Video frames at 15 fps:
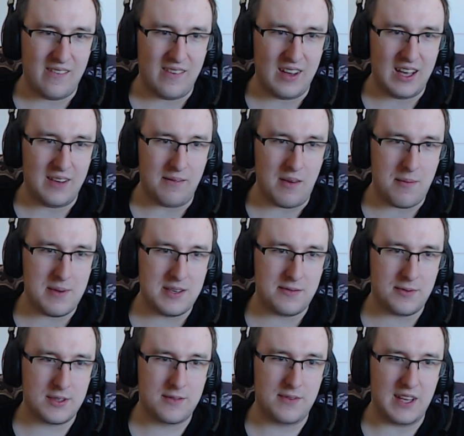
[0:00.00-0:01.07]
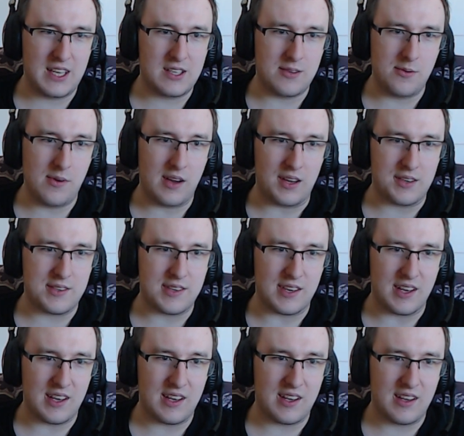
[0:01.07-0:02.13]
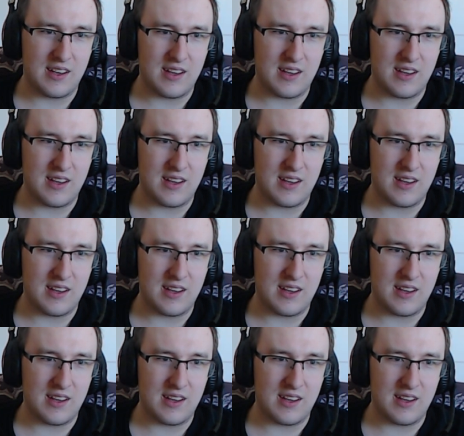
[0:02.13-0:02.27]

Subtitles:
Hey, maybe it was week 2 actually.